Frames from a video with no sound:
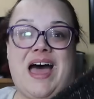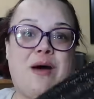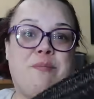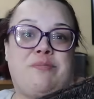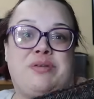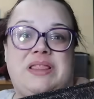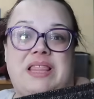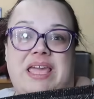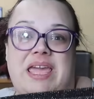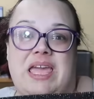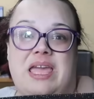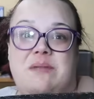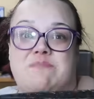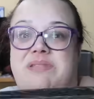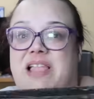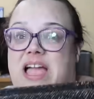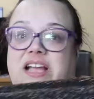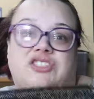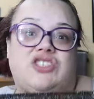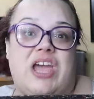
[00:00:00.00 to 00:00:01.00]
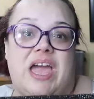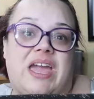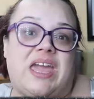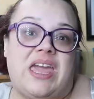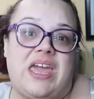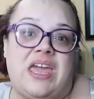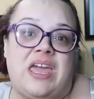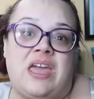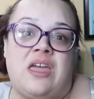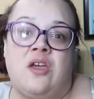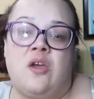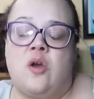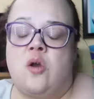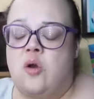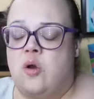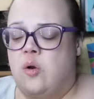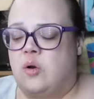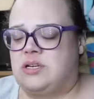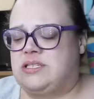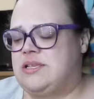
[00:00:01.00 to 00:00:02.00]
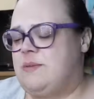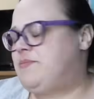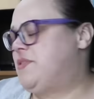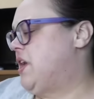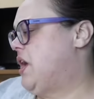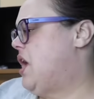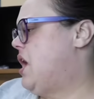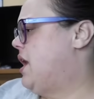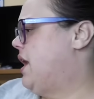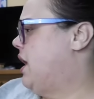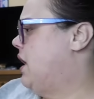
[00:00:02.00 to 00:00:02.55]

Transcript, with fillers: a plain black jacket or something on